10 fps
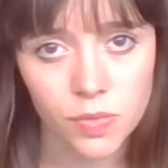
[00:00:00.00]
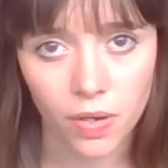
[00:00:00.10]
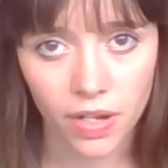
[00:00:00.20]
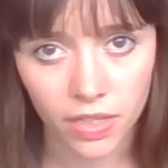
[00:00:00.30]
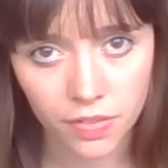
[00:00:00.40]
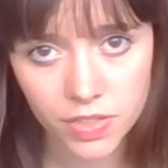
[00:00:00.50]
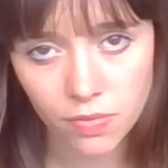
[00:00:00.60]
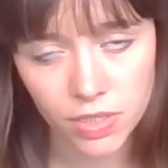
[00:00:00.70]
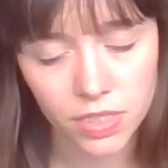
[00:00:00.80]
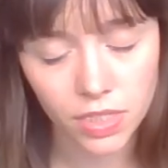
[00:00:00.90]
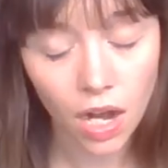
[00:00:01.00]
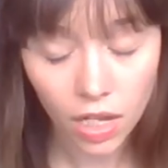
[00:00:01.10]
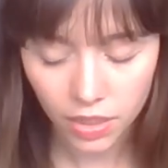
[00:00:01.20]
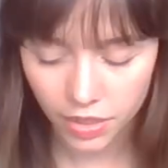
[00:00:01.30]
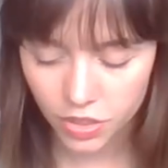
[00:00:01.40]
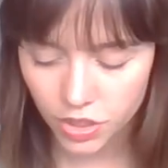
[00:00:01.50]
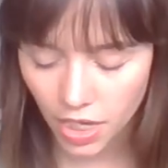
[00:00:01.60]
where I lived and went to college.